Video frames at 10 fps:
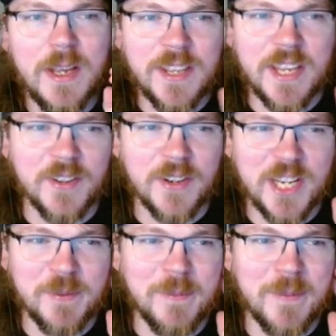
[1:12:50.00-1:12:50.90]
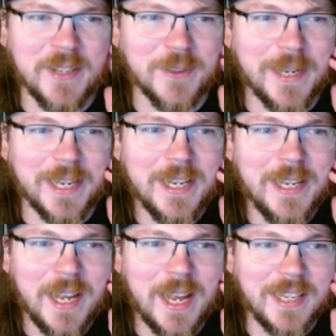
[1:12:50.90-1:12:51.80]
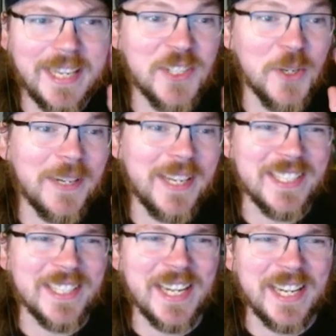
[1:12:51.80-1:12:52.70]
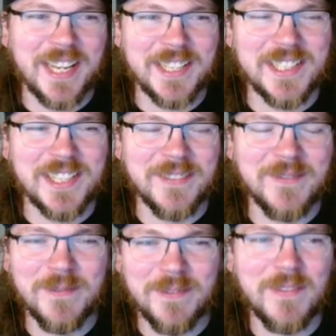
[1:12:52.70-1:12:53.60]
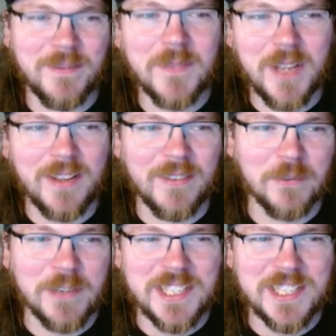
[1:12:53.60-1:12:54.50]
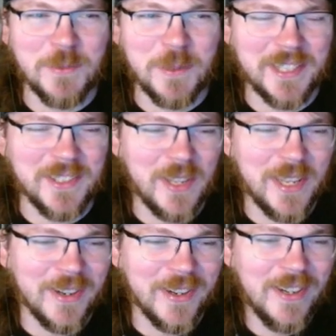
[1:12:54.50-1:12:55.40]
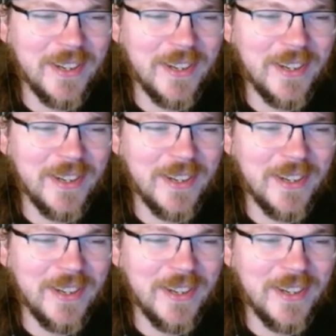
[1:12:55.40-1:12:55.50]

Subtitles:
the other henchman, by the way, guess who it is, and then it cuts to reasons we'll get to later.